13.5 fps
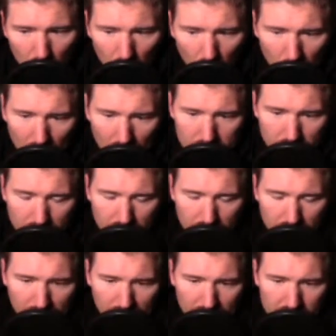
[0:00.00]
carbohydrate
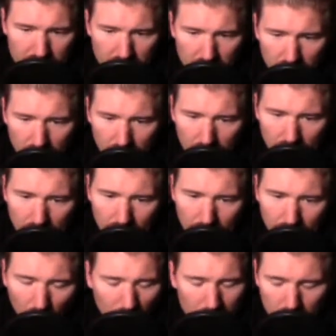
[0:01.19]
diet,
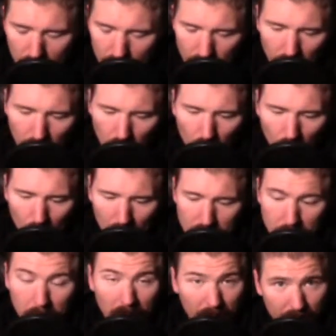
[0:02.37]
or no, a low
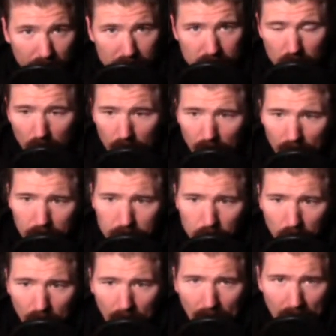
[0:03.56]
carbohydrate breakfast. So I'd have them do
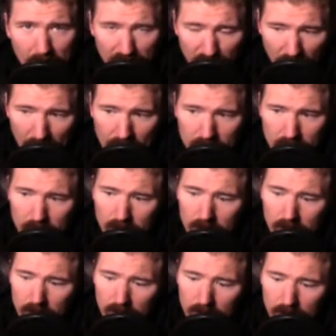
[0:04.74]
a high fat,
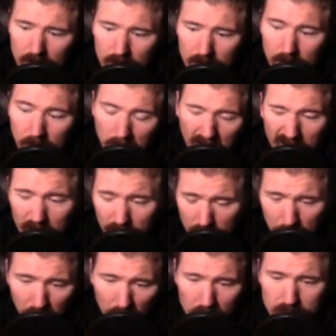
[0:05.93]
moderate
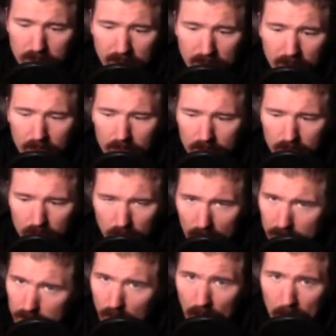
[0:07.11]
protein,
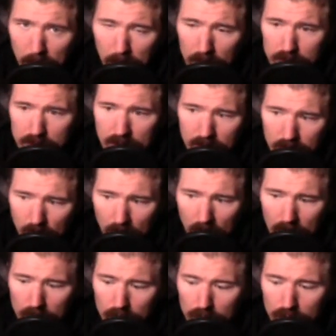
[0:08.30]
not too high in protein,
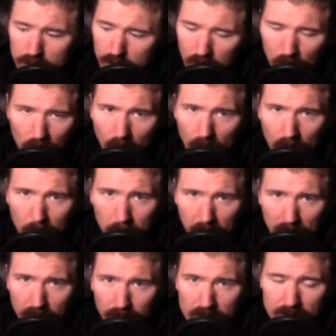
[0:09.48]
0 carb
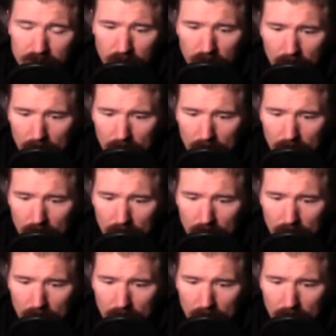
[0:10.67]
breakfast.